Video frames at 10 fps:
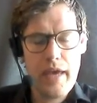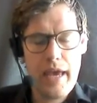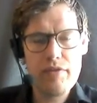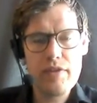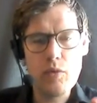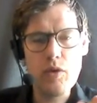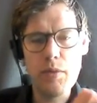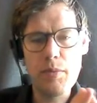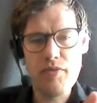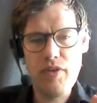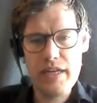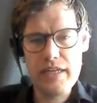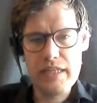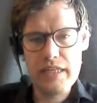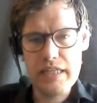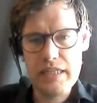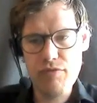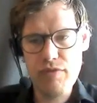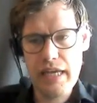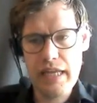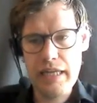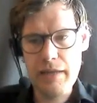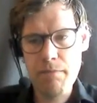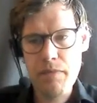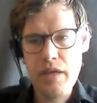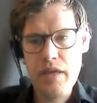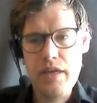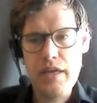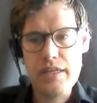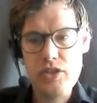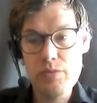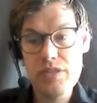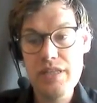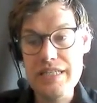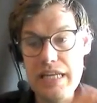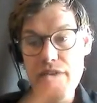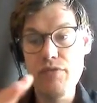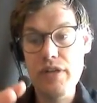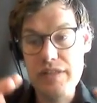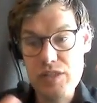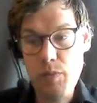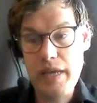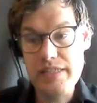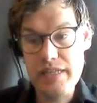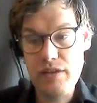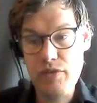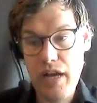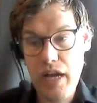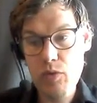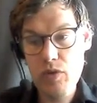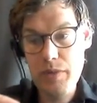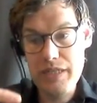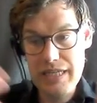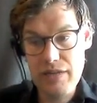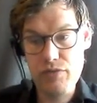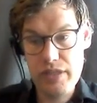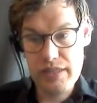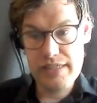Everything will be provided in the VLE. In terms of the delivery and the space of delivery, I will be delivering